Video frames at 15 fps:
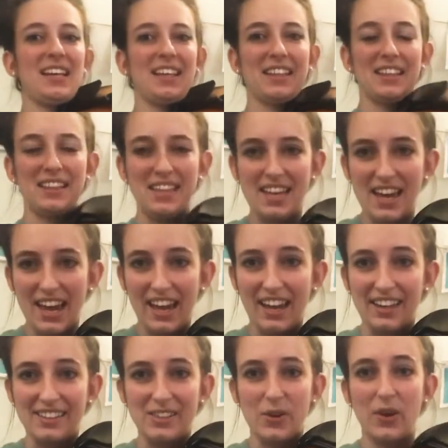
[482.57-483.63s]
The
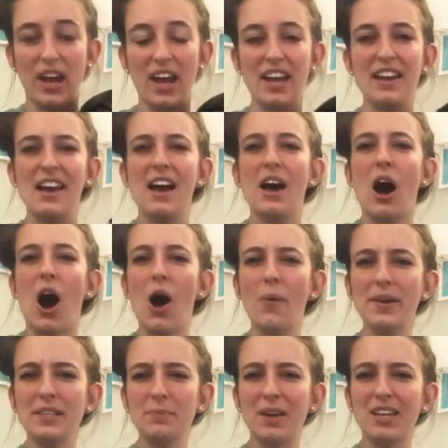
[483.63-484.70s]
end, okay?
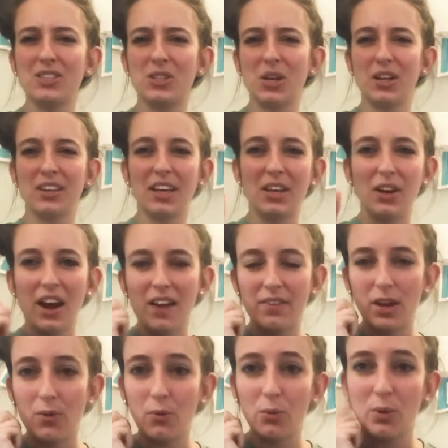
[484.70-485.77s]
Always make sure that you're having
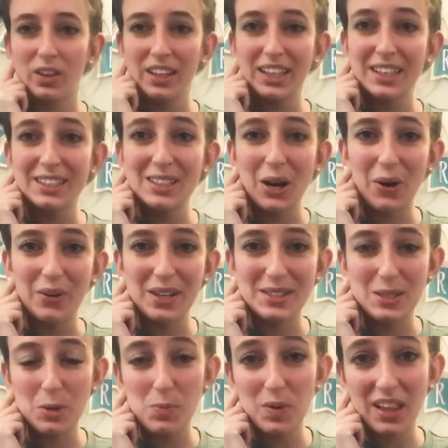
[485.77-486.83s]
a really good tone as
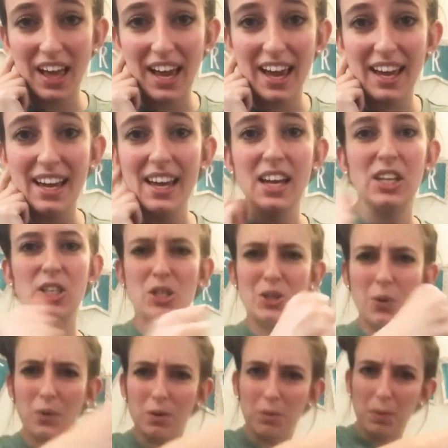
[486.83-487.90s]
you play. You don't
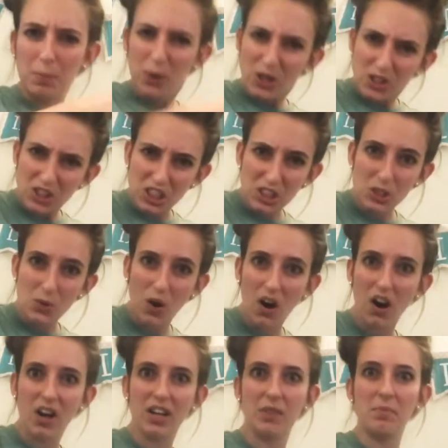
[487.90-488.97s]
want to be pushing too
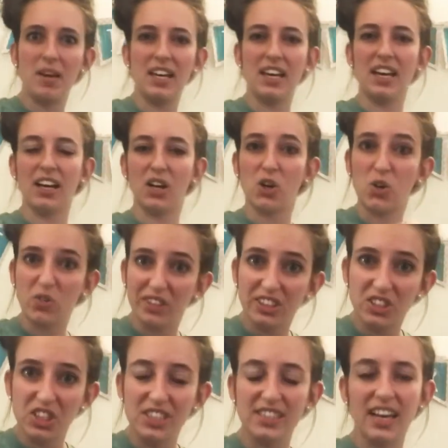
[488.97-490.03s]
hard and making a
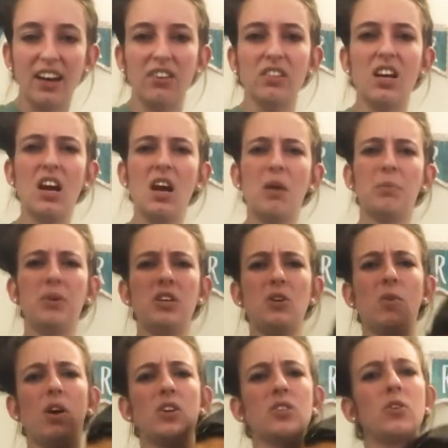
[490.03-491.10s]
crunchy sound, but you
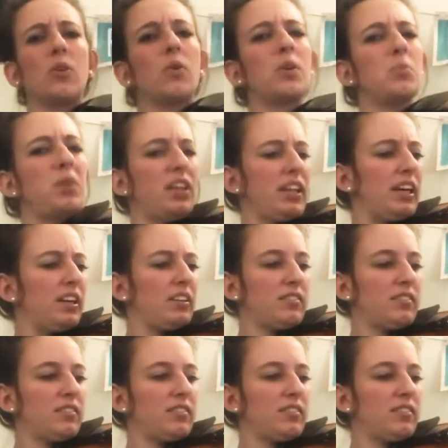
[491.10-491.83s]
also don't want to be like